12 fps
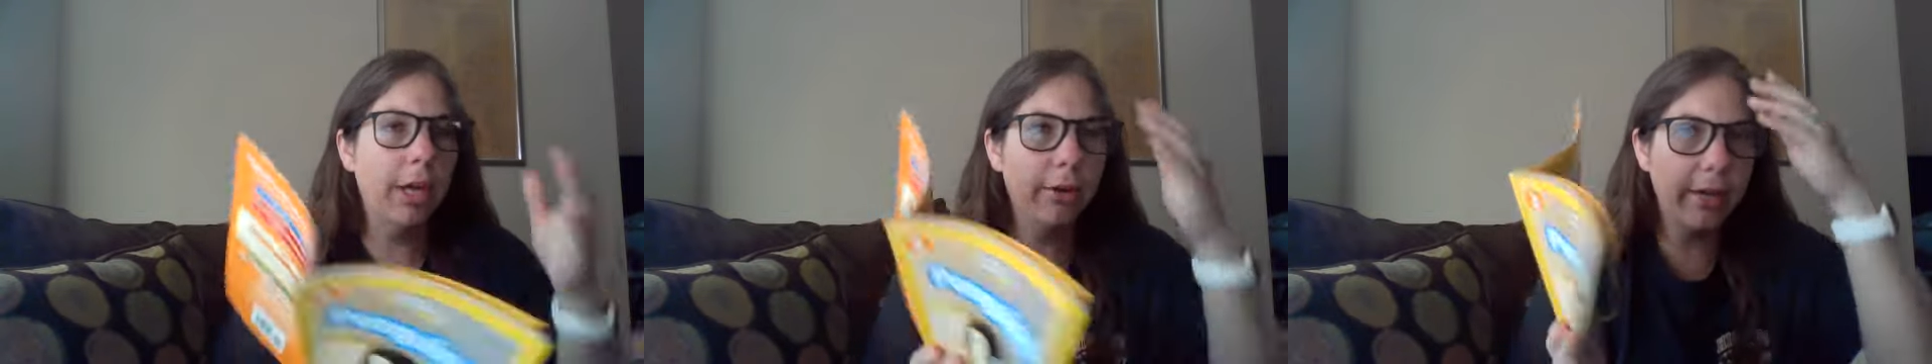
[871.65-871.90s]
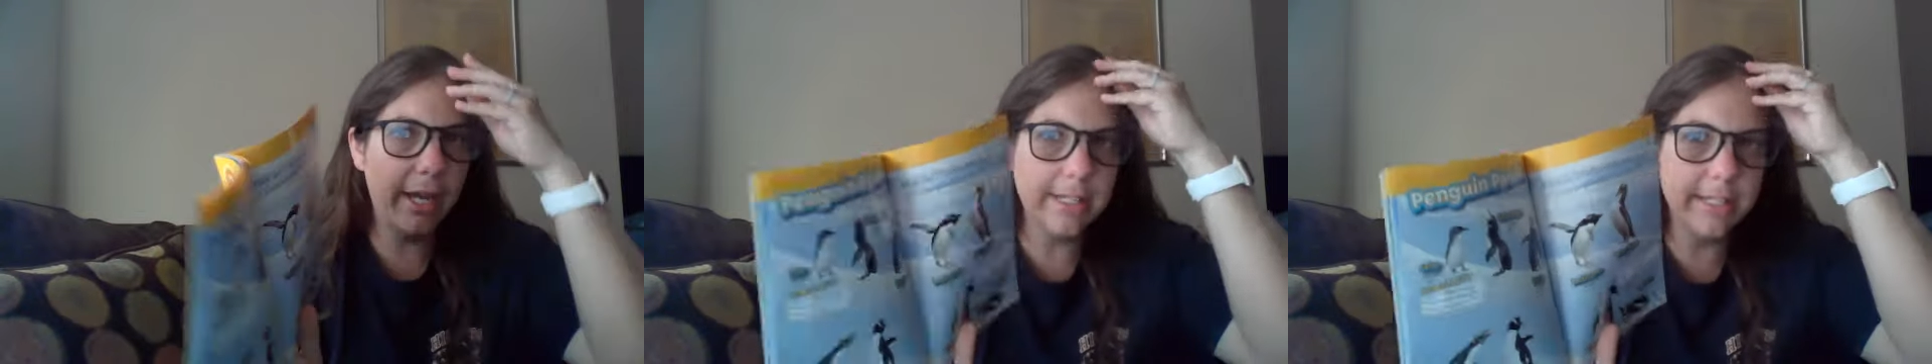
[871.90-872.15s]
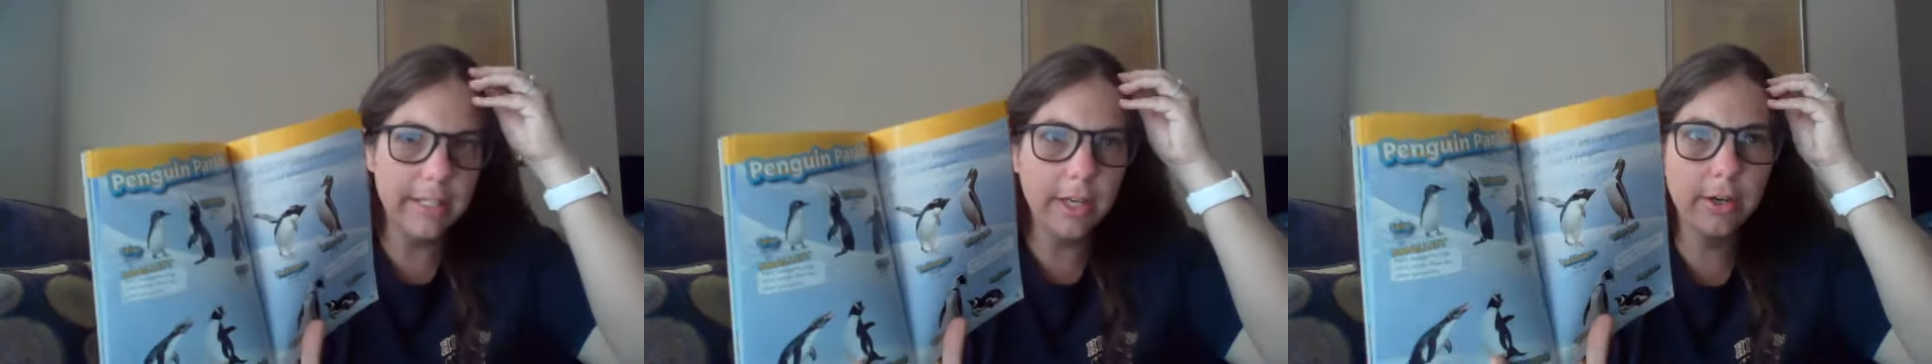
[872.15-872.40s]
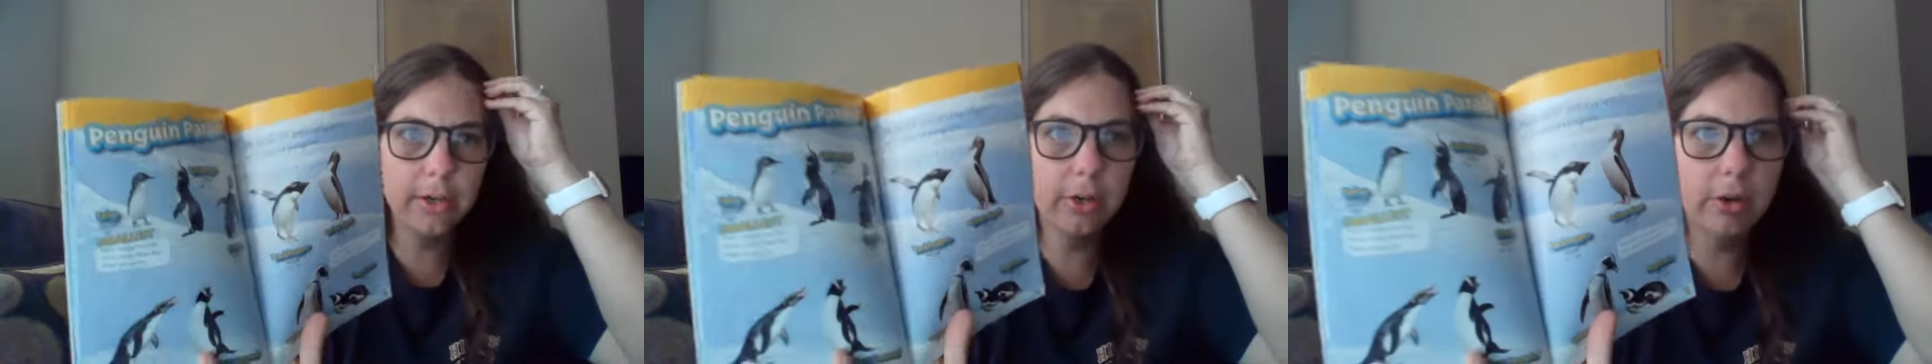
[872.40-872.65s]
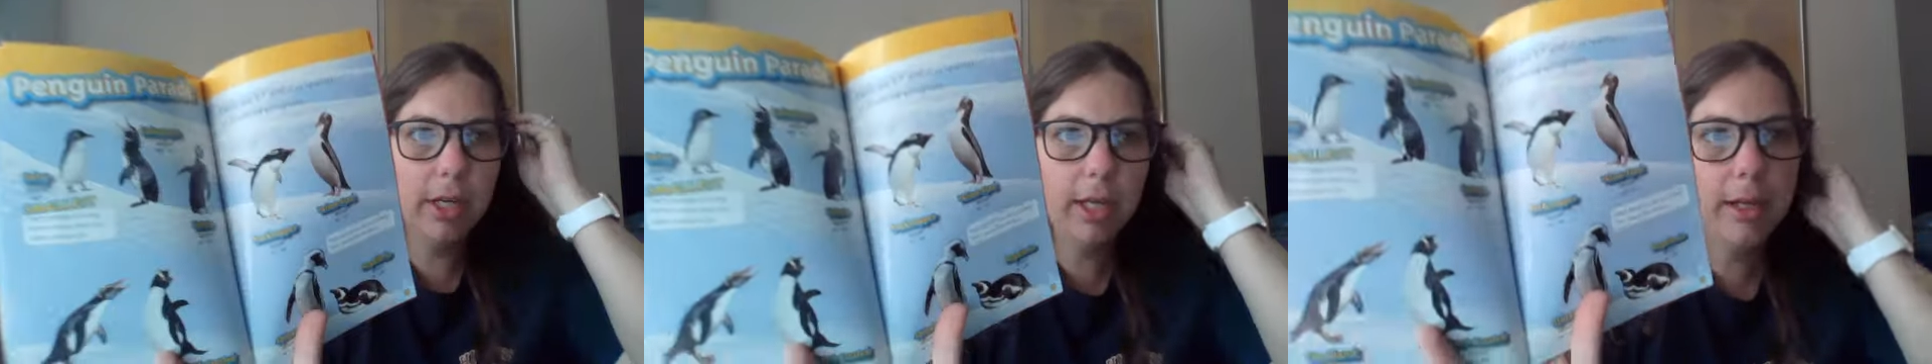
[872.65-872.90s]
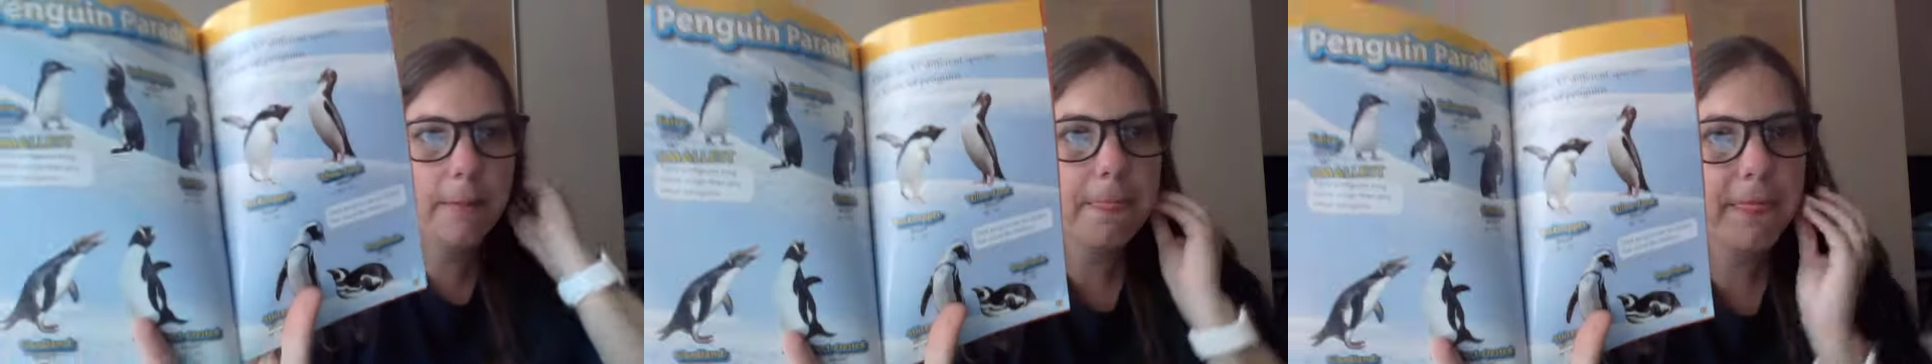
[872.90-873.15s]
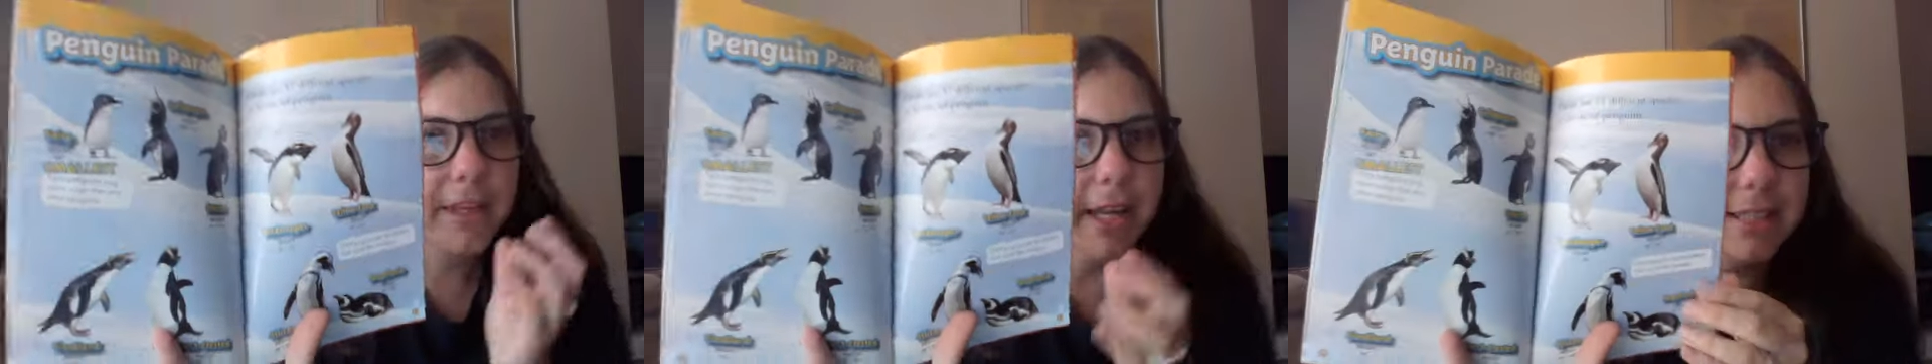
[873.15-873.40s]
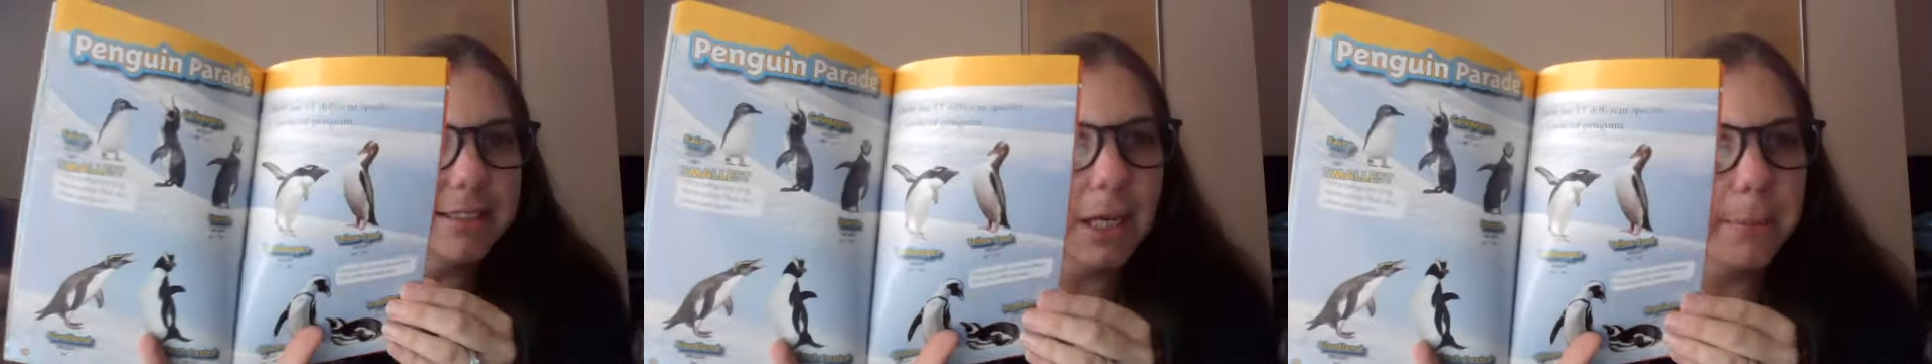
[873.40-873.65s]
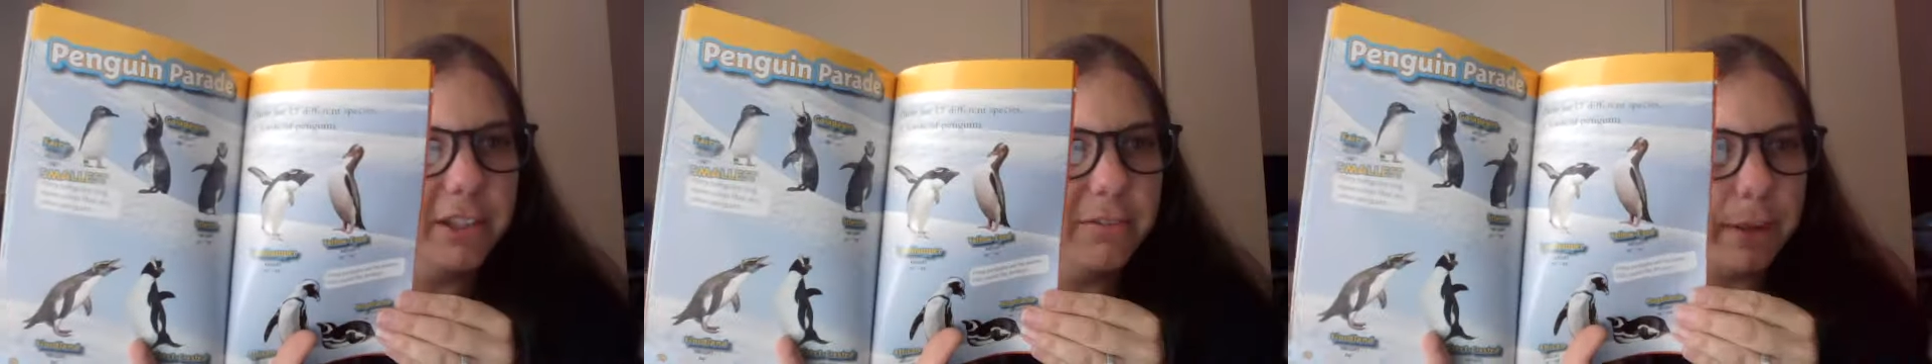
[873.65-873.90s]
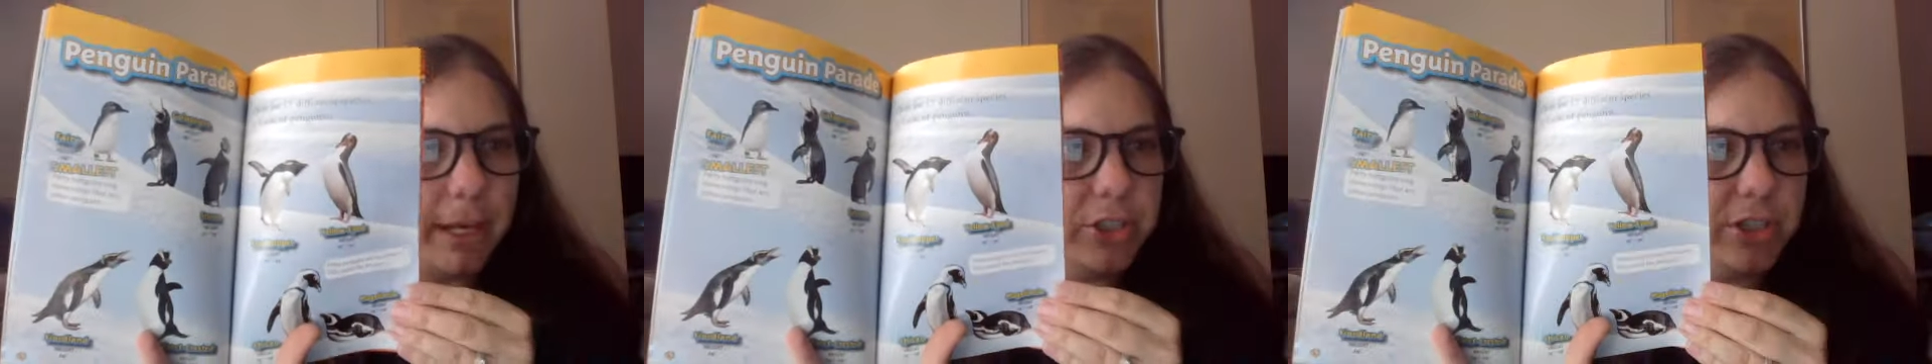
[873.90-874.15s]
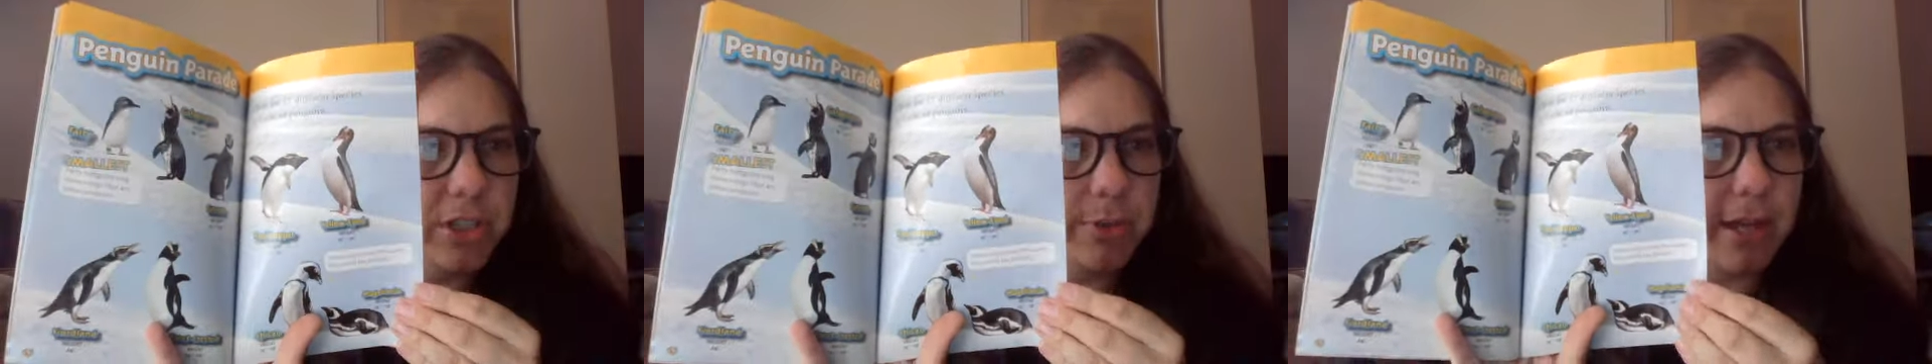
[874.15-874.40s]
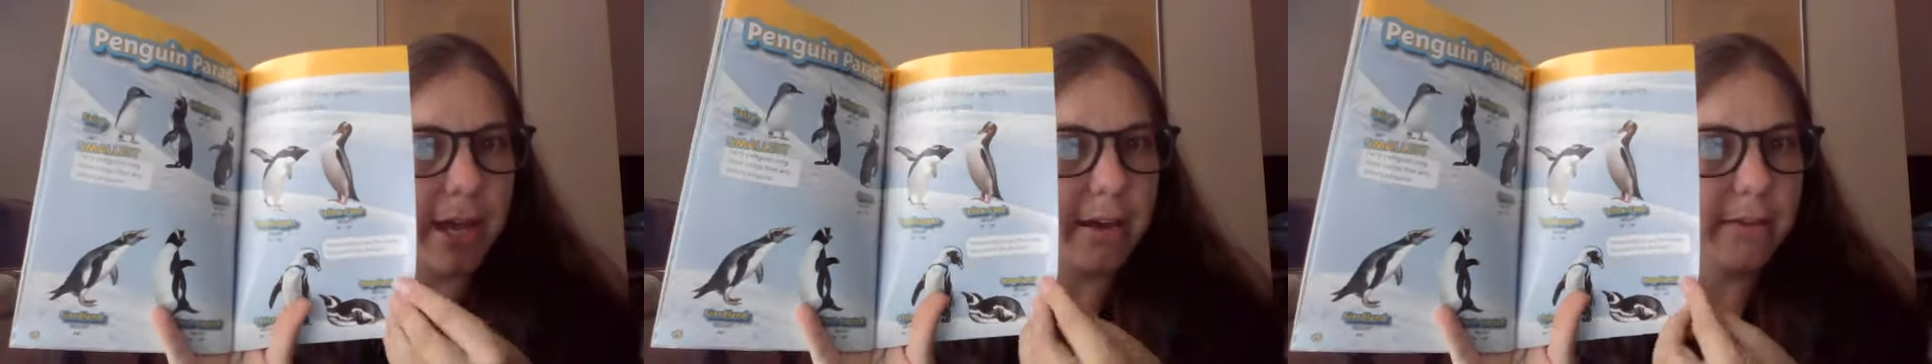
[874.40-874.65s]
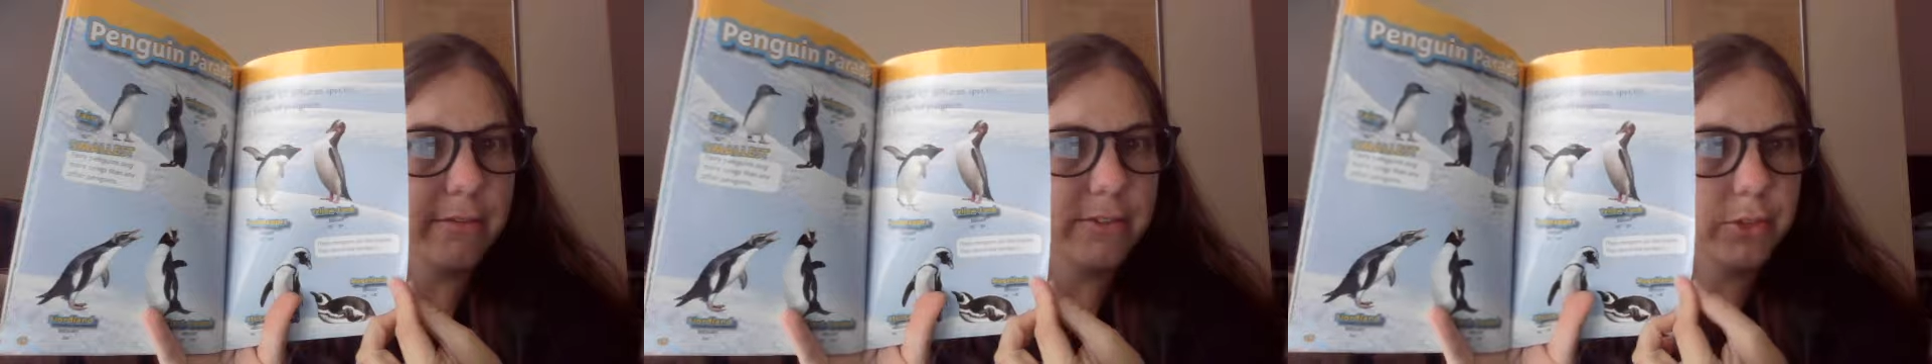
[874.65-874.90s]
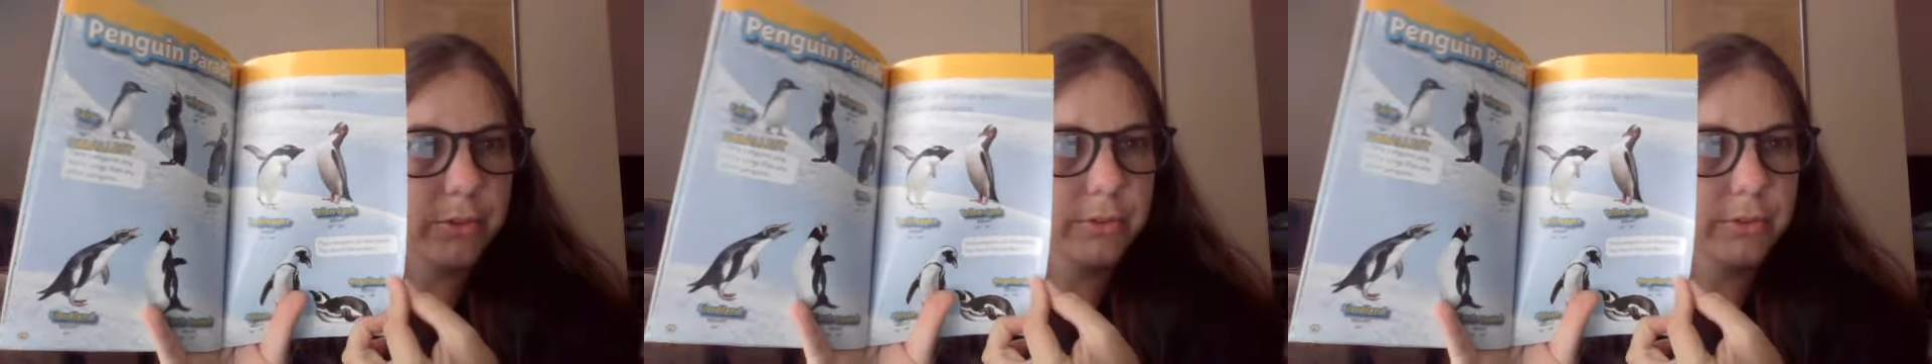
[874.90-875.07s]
Okay, so the next couple of pages, we have